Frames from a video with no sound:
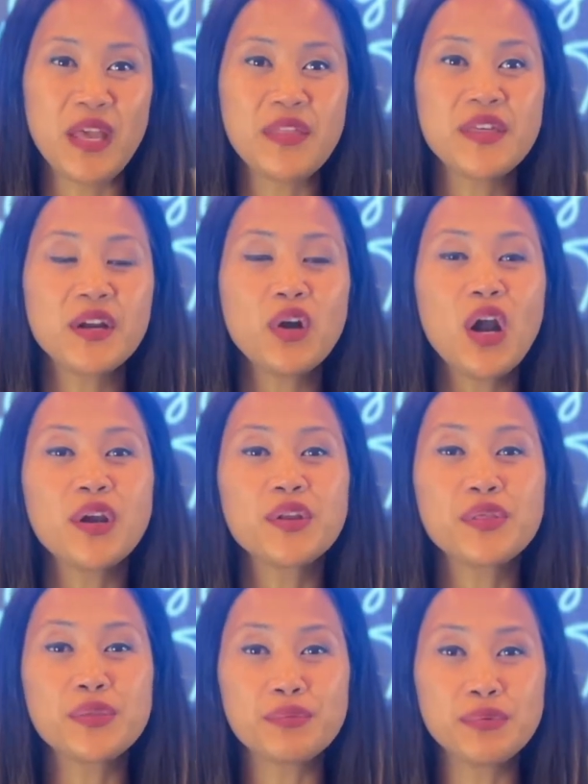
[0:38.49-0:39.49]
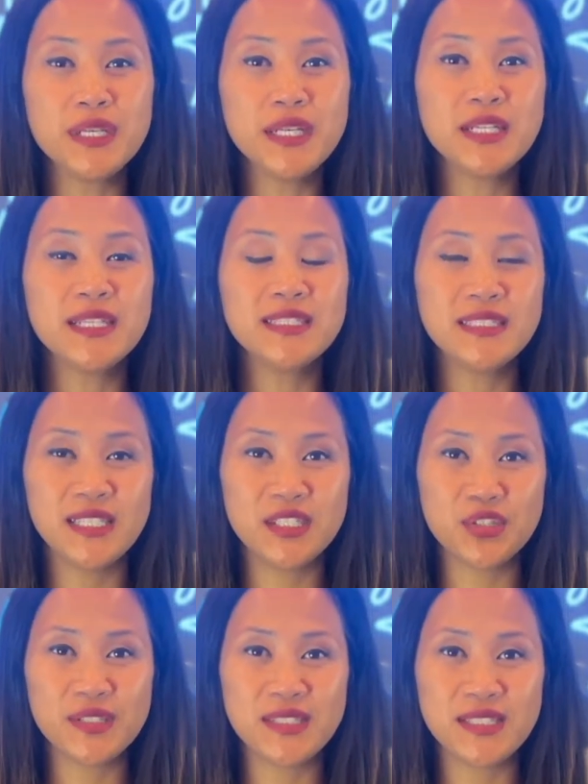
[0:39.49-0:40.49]
There are 3
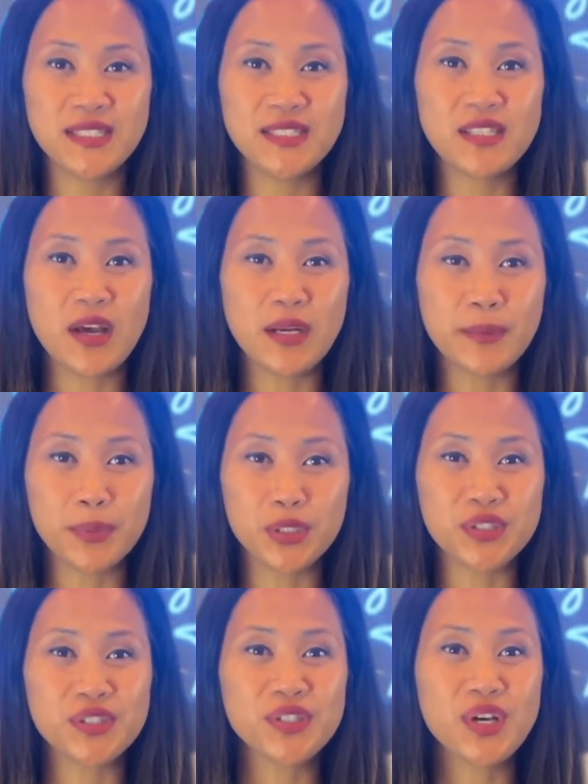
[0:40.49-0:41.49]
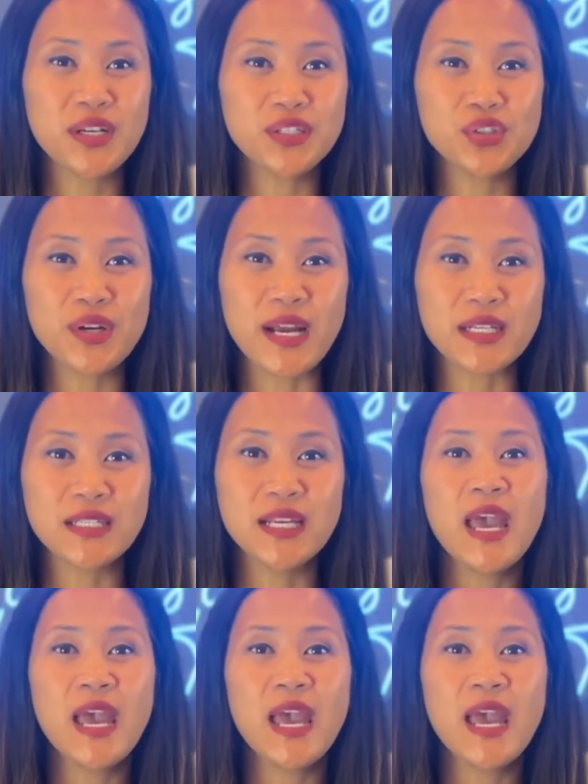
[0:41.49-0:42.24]
contingencies on a purchase contract,